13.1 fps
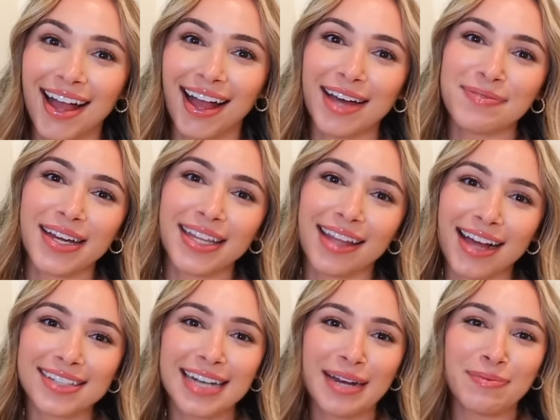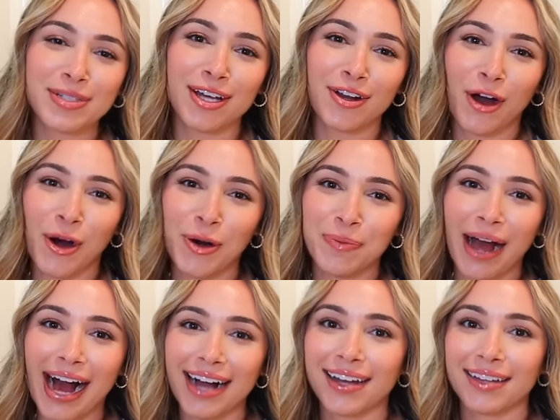And my last Amazon home
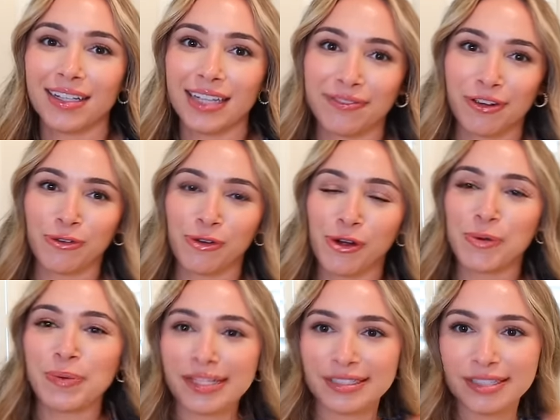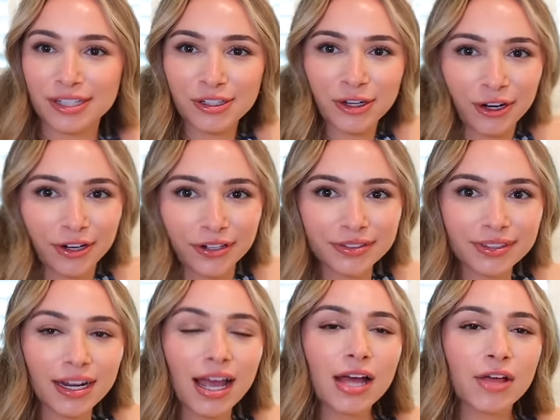hack in the living room is this
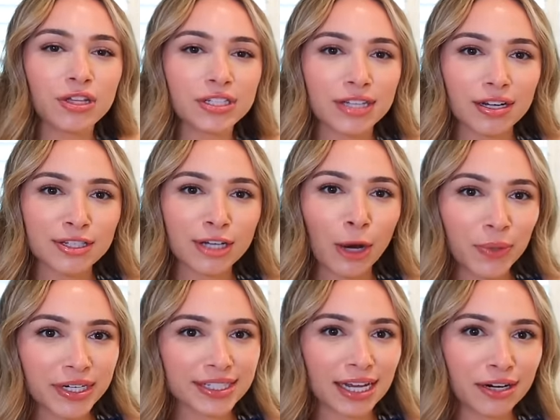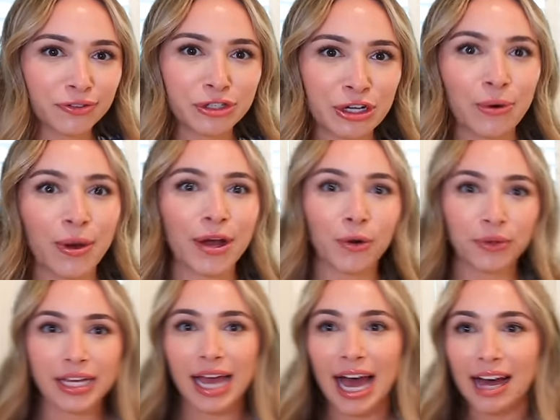curtain. This does come in a set of two. I
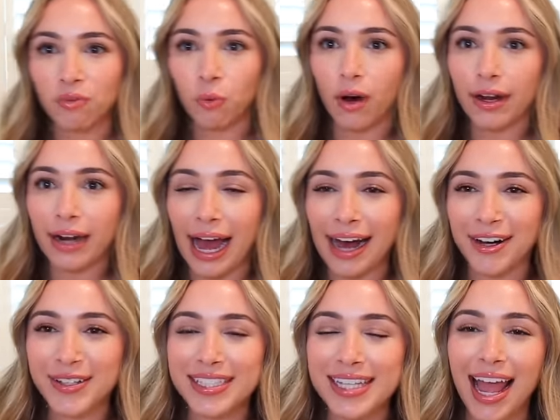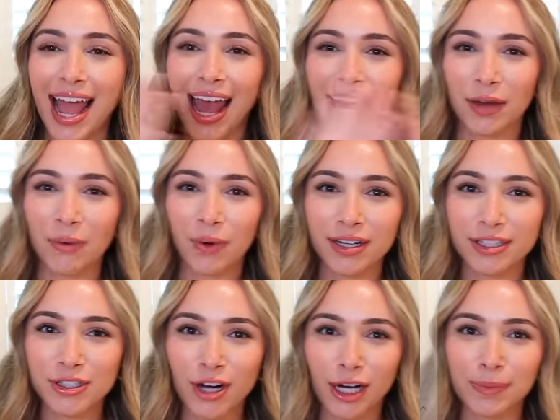only have one out. And I wanted
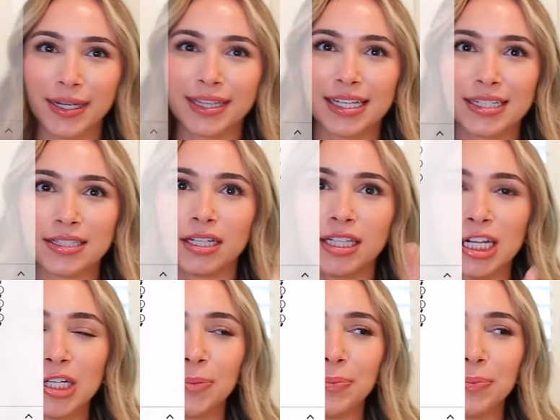to talk about this a little